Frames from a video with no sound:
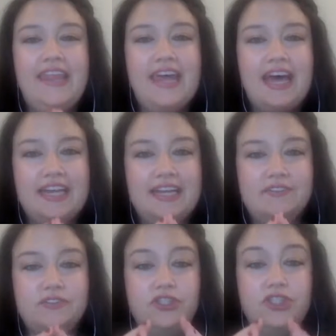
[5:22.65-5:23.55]
And that
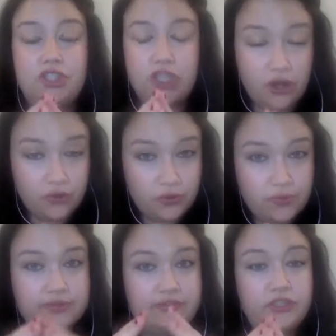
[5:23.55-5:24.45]
is
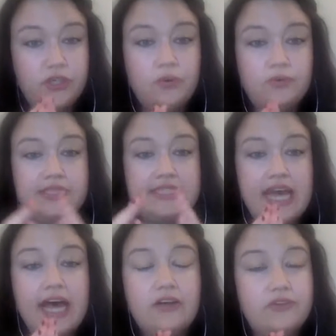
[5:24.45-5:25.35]
show, don't